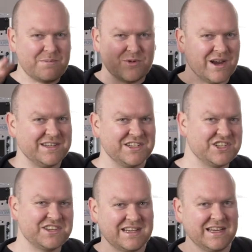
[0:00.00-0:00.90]

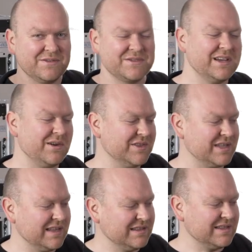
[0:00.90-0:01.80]
uprightish kind of sound,
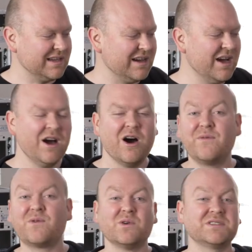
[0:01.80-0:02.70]
and
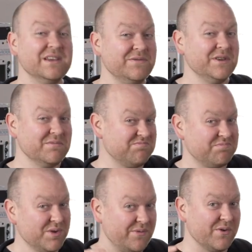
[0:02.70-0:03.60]
of course if you
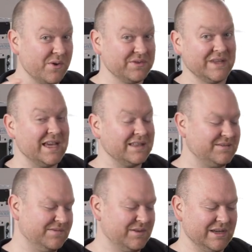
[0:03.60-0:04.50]
prefer
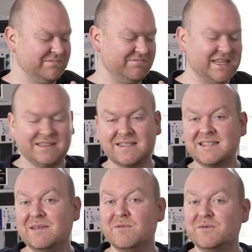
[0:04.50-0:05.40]
that, you can get the
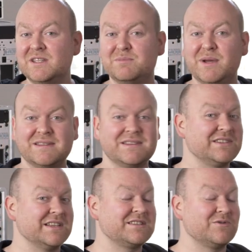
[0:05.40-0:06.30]
same with these basses,
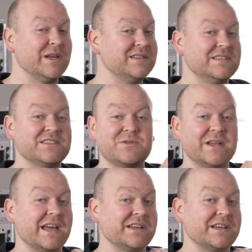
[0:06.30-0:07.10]
just raise the string